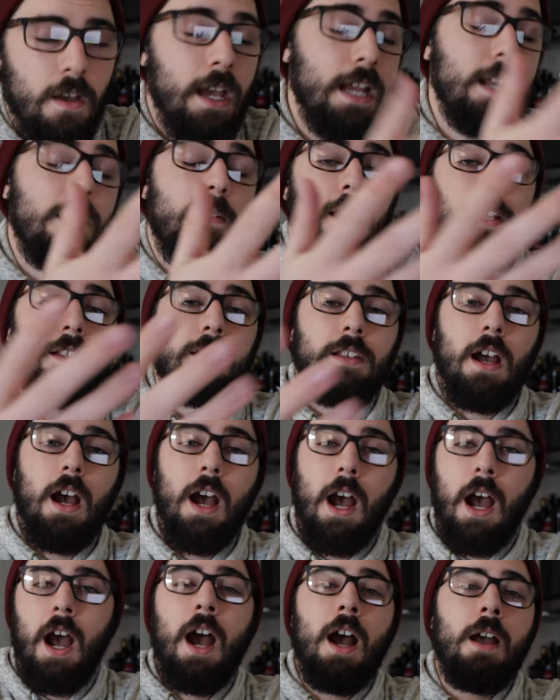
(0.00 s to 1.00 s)
Anyways,
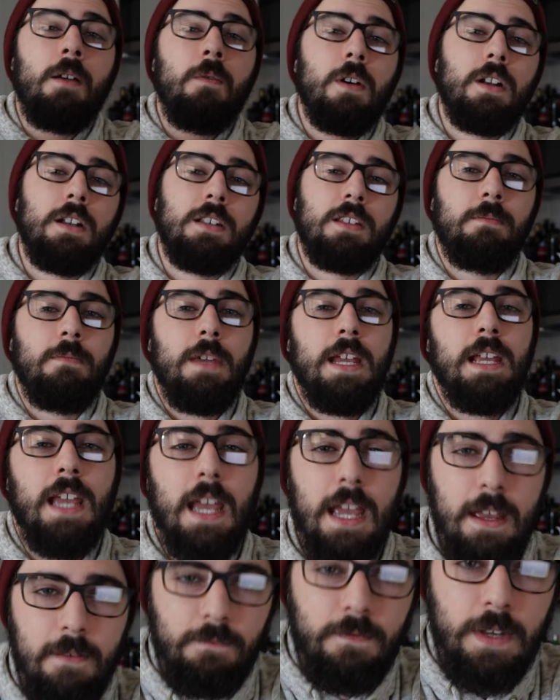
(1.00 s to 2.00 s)
I wanted to
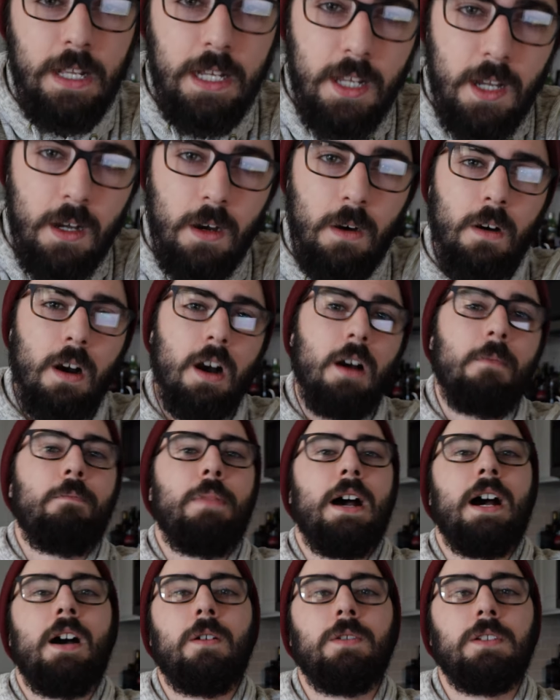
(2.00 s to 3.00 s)
make a video
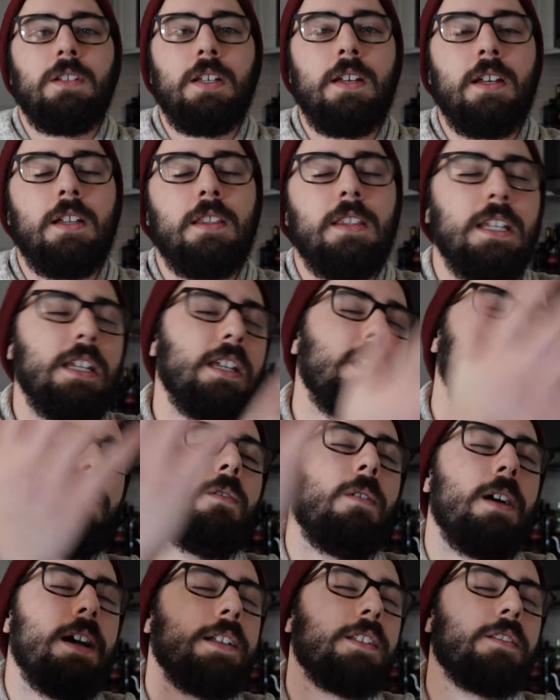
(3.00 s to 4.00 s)
about the
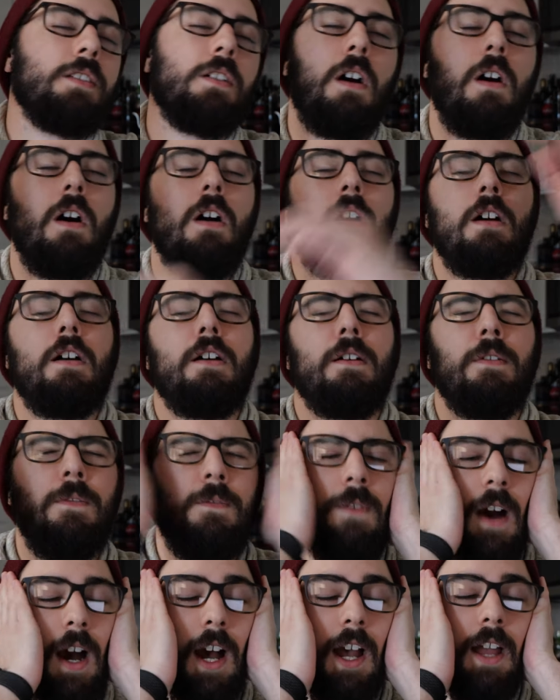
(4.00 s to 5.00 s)
EOS
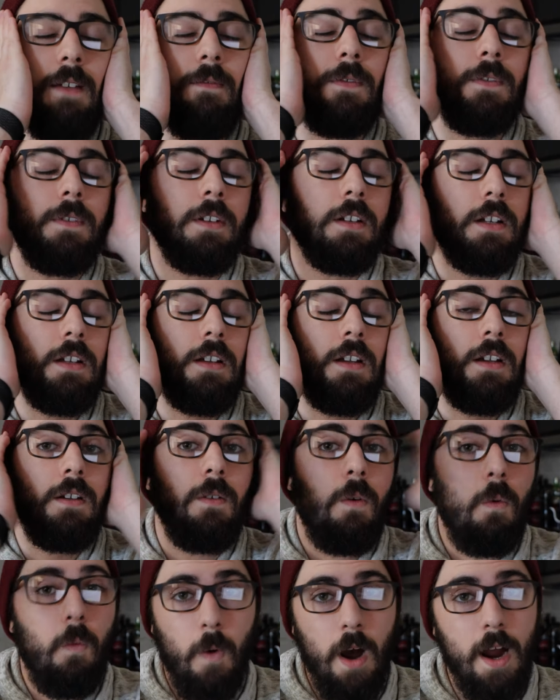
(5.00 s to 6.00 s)
R5.
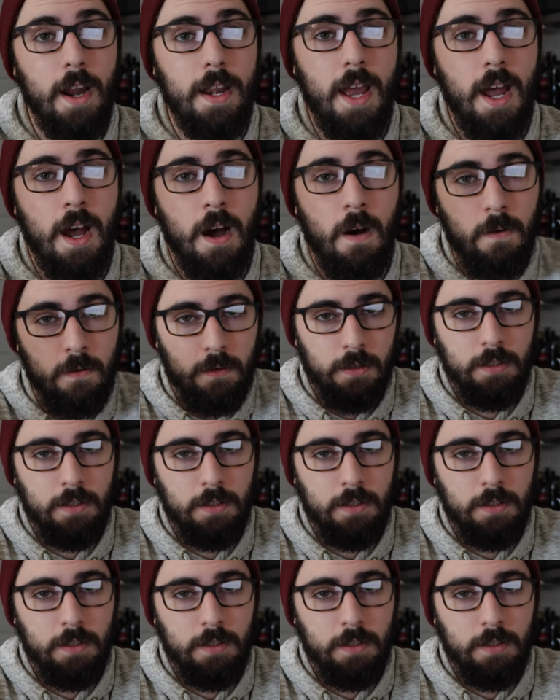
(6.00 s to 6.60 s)
Why now?